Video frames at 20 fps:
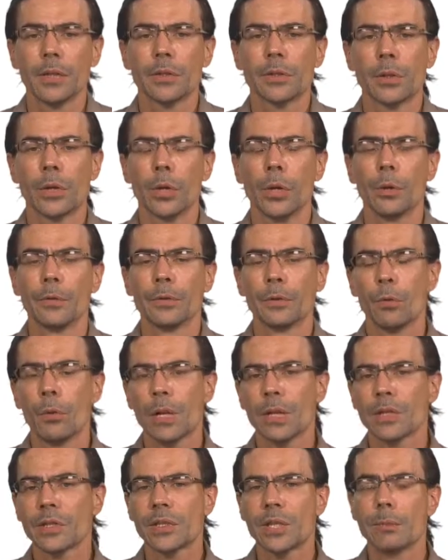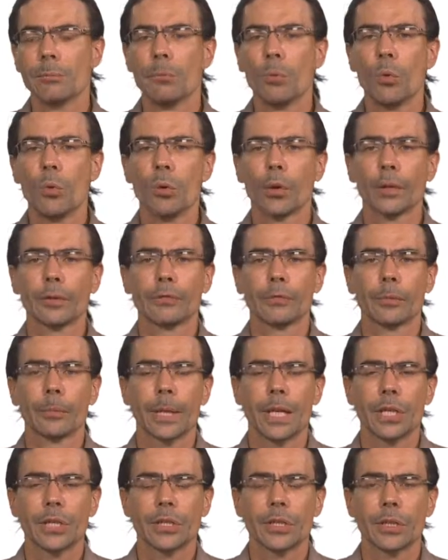So if you want to see more
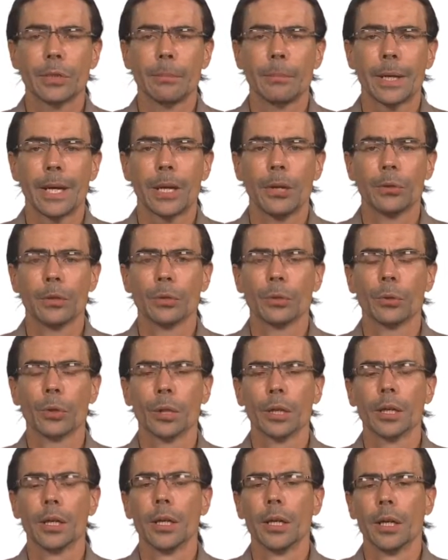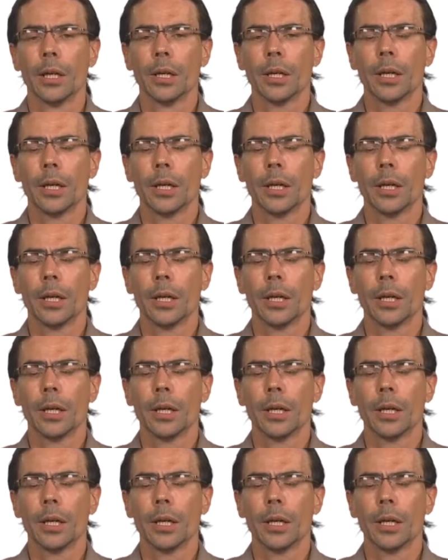information about your